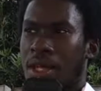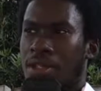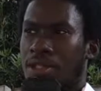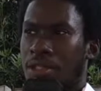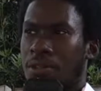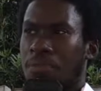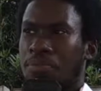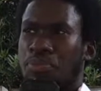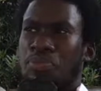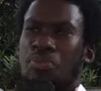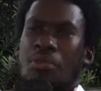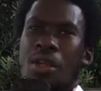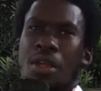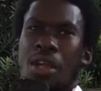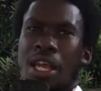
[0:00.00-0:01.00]
So
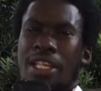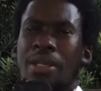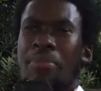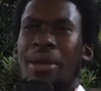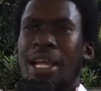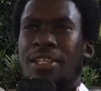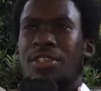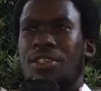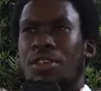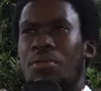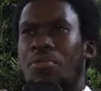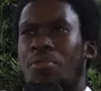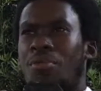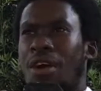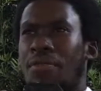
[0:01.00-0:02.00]
it depends
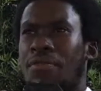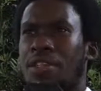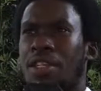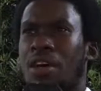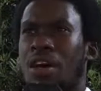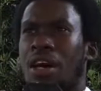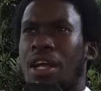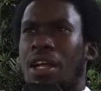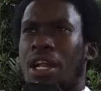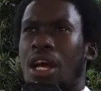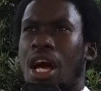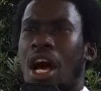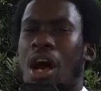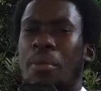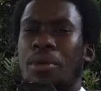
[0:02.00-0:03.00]
on roughly on
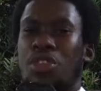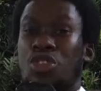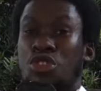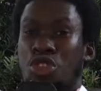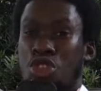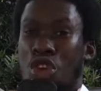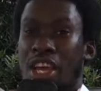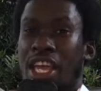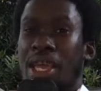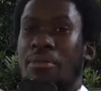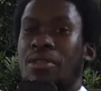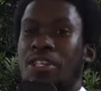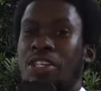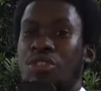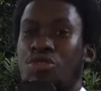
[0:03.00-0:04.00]
how much you're able
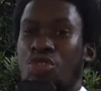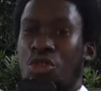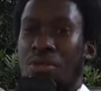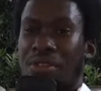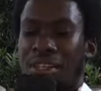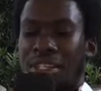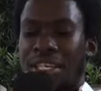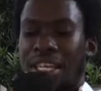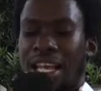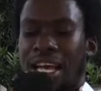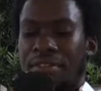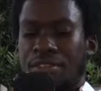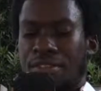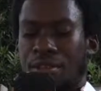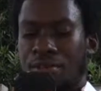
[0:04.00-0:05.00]
to control within your
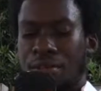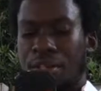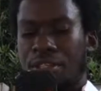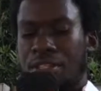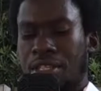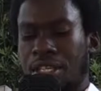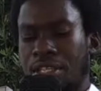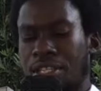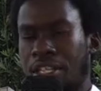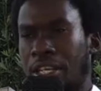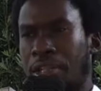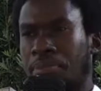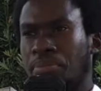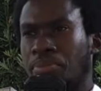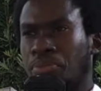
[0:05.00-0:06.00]
life. So for instance, let's say